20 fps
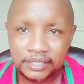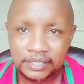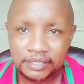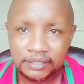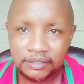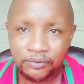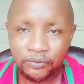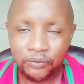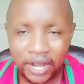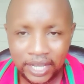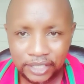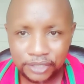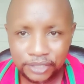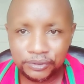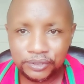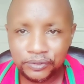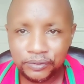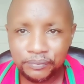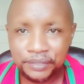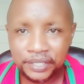why
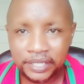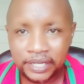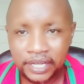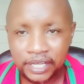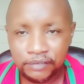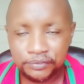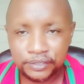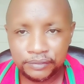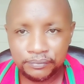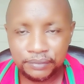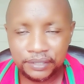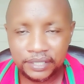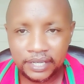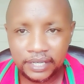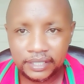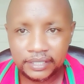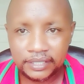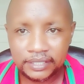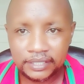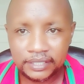should you be left
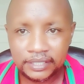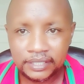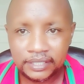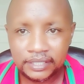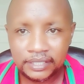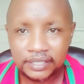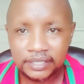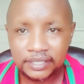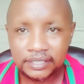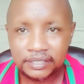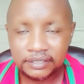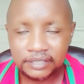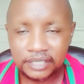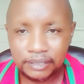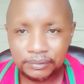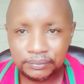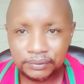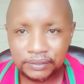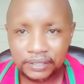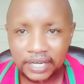behind?
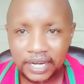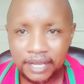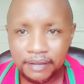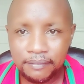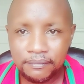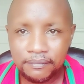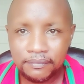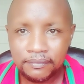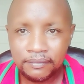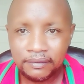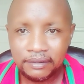Subscribe,